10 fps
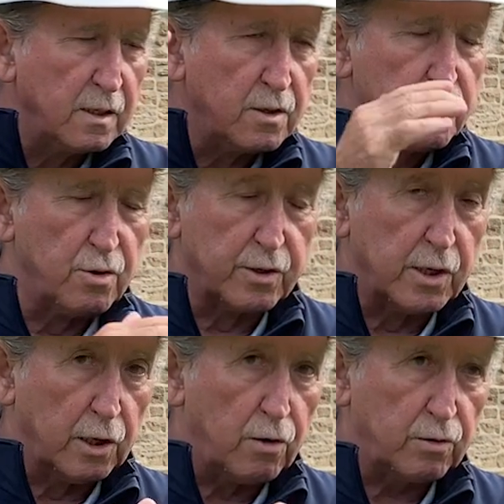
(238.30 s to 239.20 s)
during the
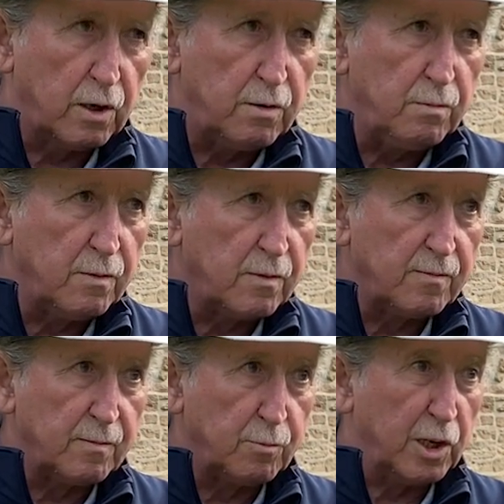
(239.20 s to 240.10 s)
lockdown,
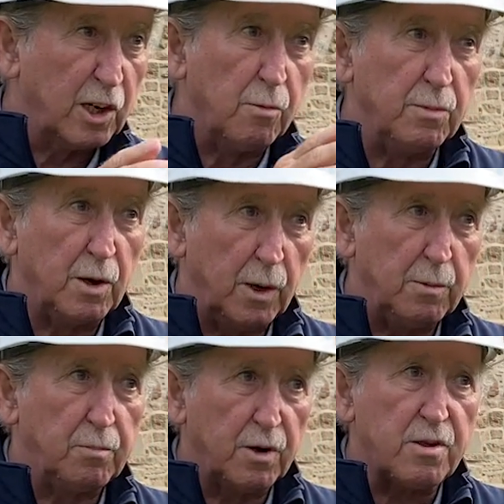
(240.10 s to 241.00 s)
when the company went
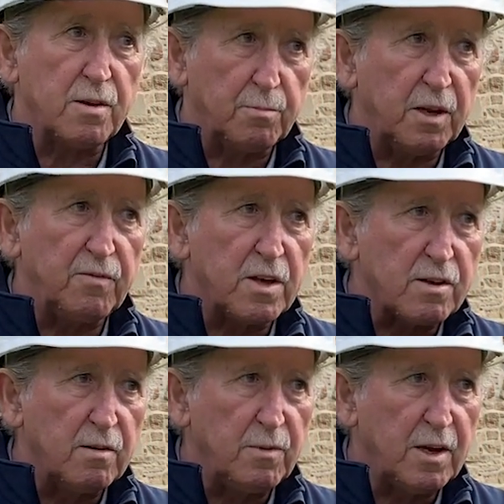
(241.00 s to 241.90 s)
bust, the previous
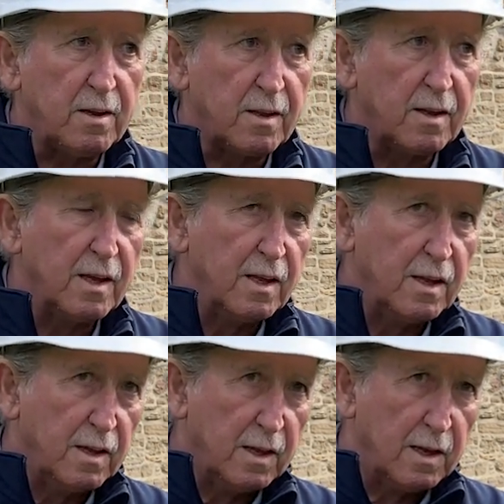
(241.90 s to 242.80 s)
company,
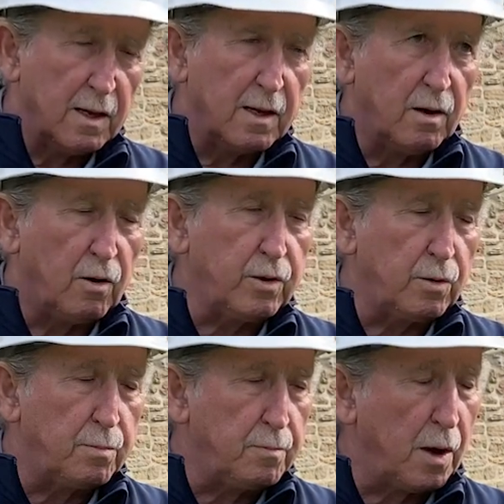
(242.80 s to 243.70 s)
all the
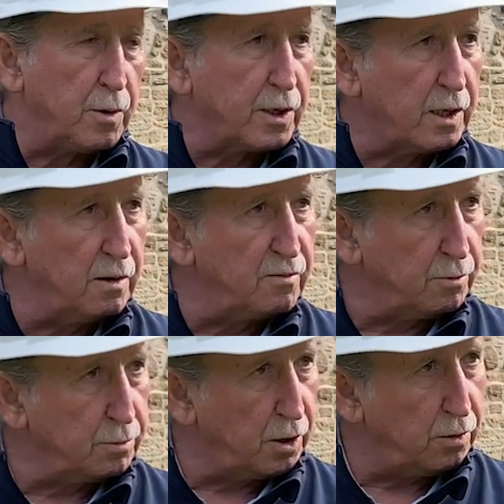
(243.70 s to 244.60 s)
power came from
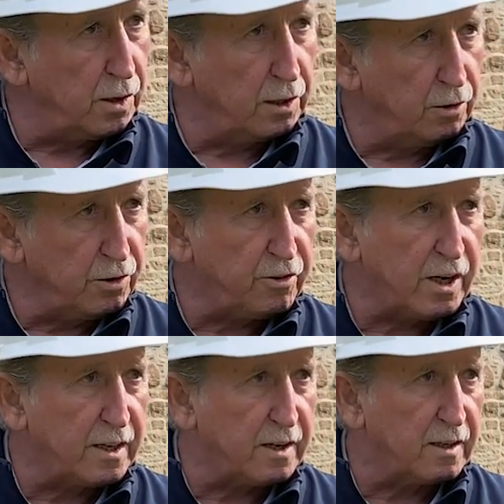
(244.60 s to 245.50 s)
down at the laundry
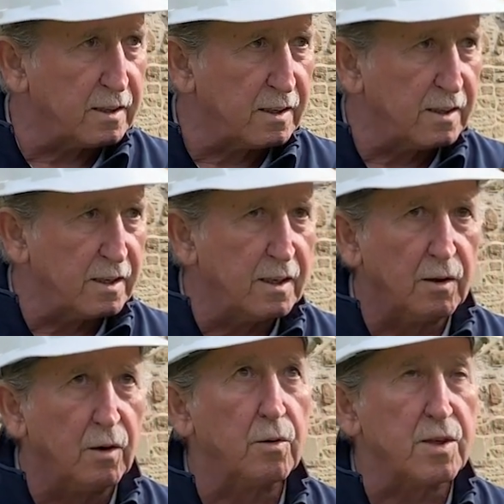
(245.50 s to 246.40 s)
area.
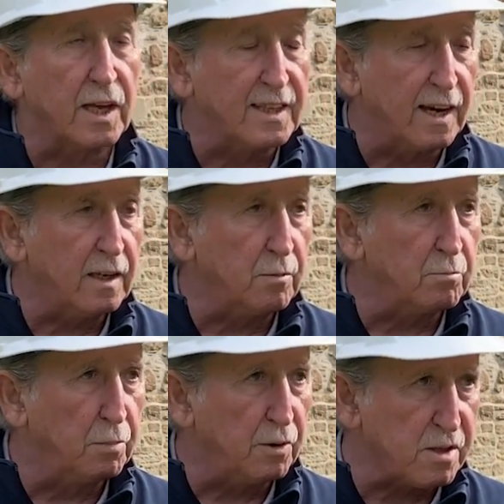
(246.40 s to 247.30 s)
There was a tank
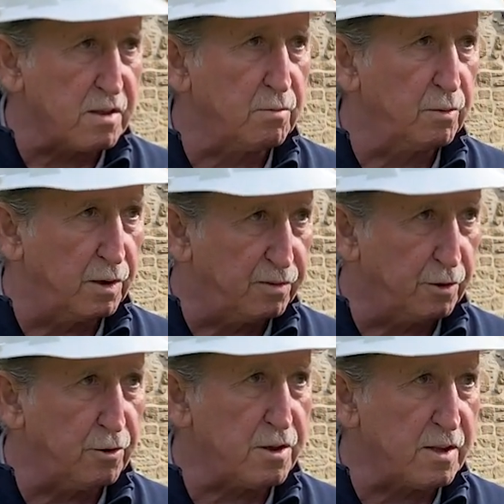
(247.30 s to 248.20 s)
burst with the
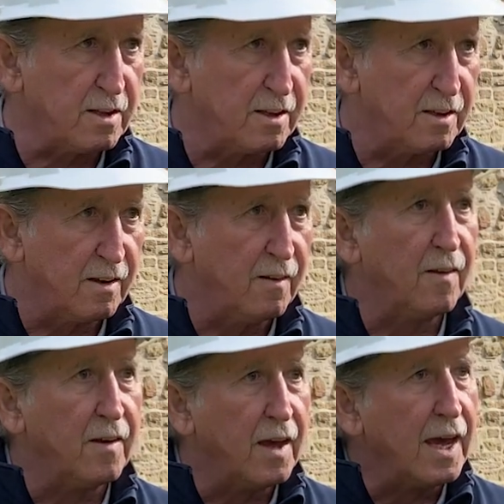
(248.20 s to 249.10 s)
frost.
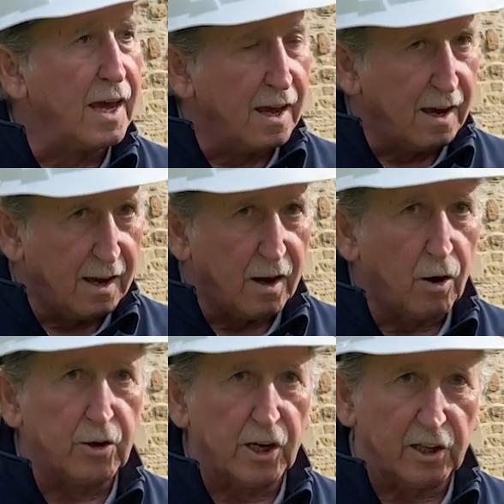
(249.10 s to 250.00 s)
All
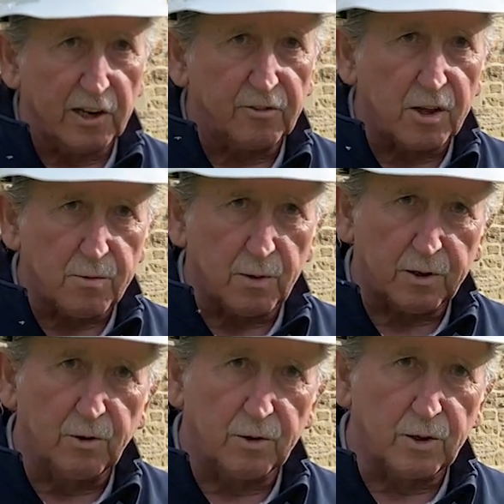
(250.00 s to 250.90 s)
the electrics were
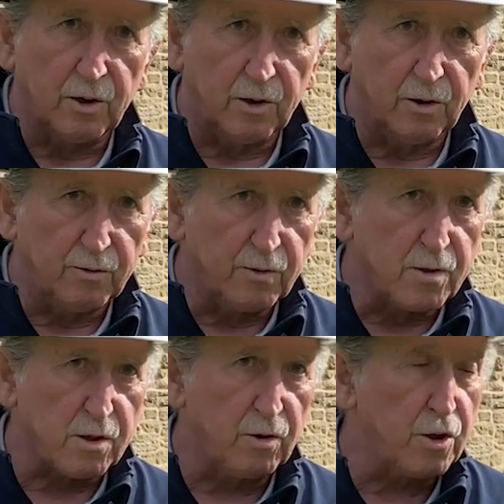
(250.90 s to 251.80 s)
cut off.
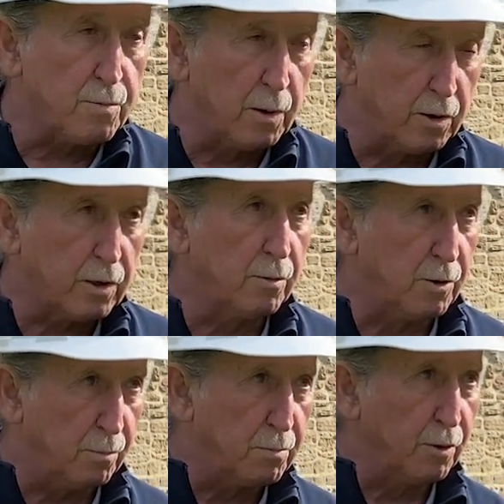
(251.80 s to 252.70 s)
Scottish Power came out
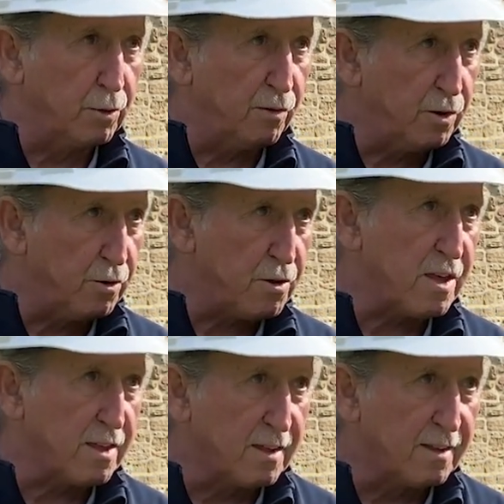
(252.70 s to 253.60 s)
and pulled the
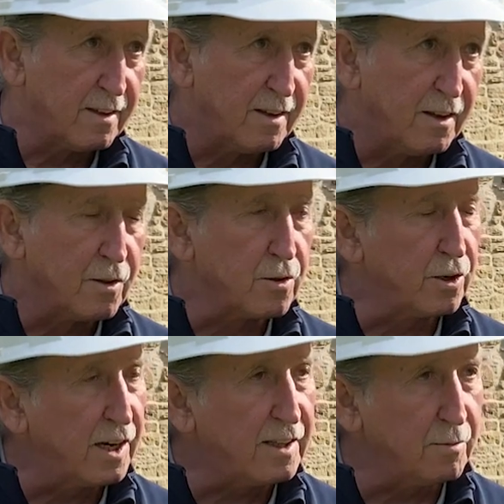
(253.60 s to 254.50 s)
fuses. So they
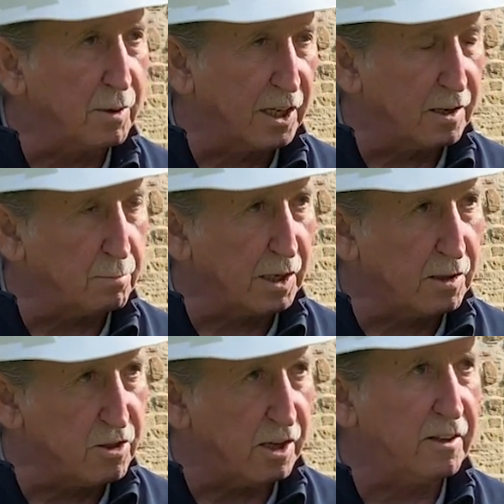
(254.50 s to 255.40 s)
had to bring a big
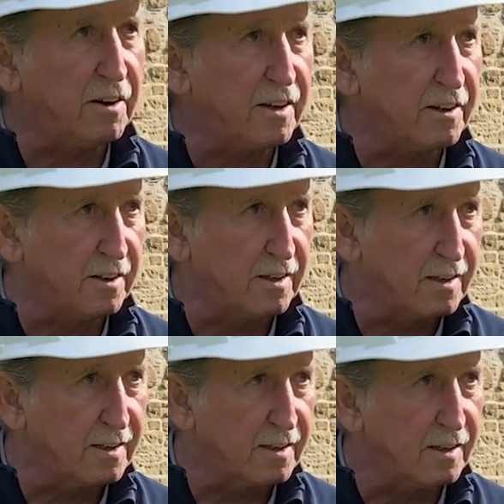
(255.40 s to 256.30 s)
generator
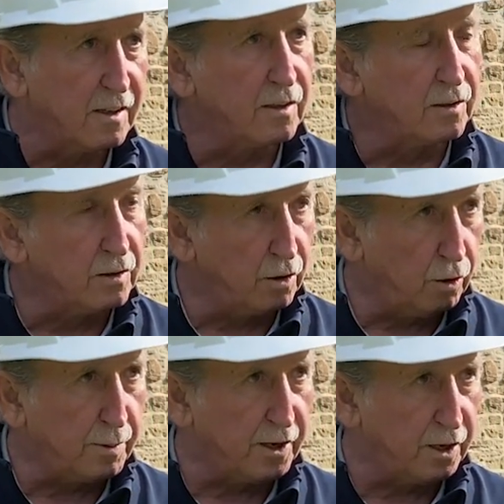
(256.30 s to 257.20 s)
in to
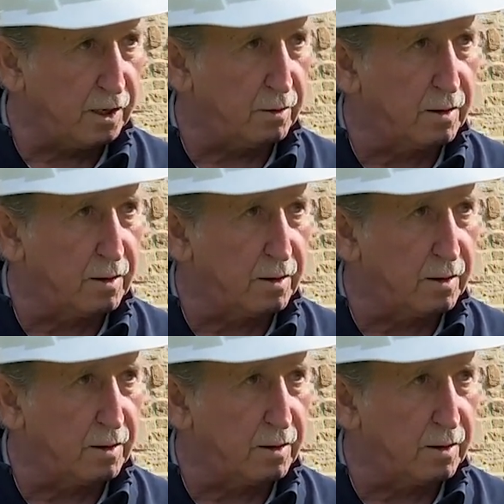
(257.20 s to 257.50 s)
operate the